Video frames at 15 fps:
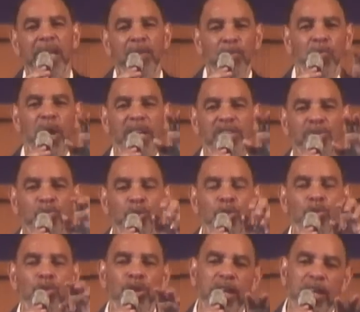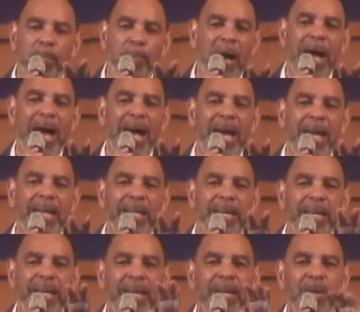let it rest, rule, and abide
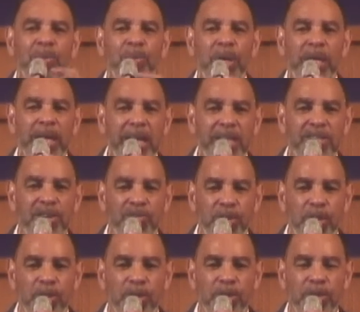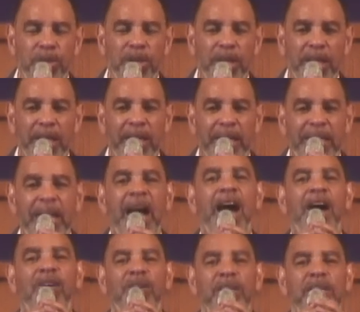with each of you,
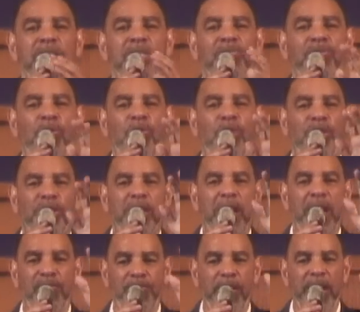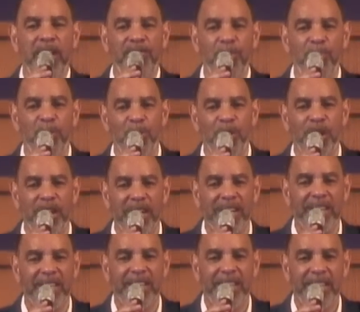now, henceforth, and forevermore.
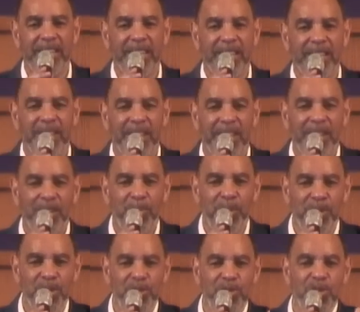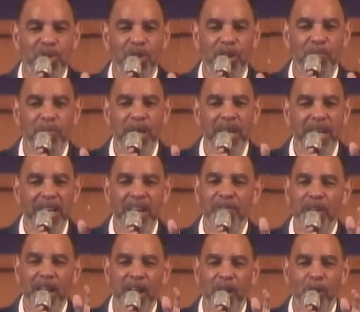Would you join me,
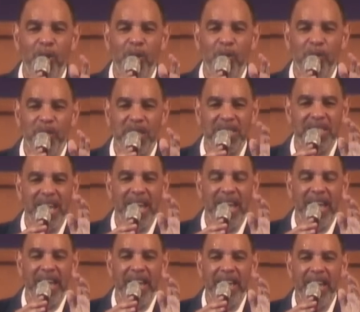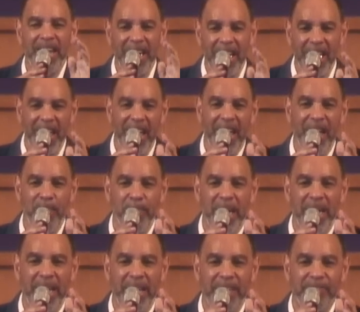even at home, and say,
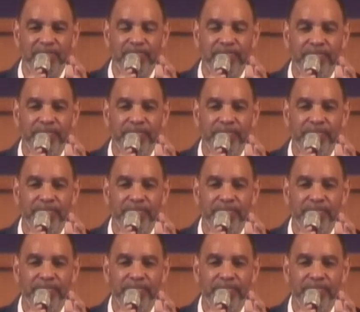amen.